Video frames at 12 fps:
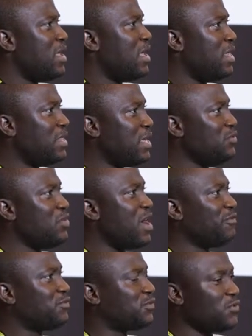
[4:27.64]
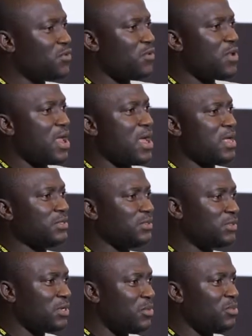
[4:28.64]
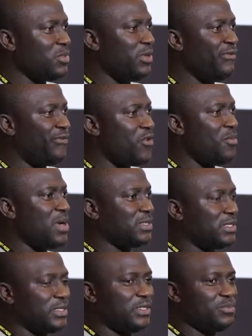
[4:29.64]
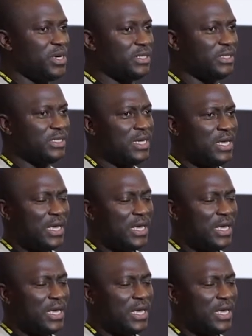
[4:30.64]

And then you have Sukura, some informal settlements.